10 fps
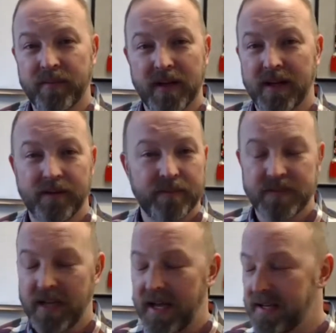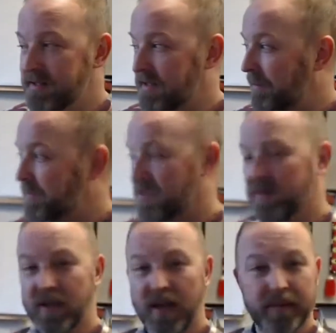But I'm today's
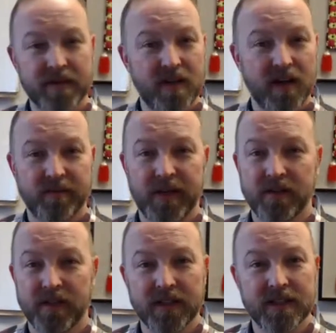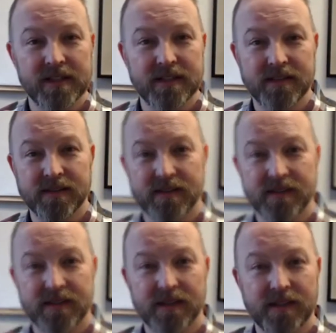episode I'm going to talk about is
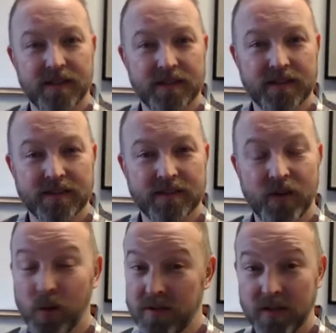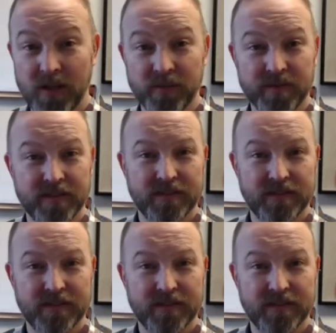the Golden Globes.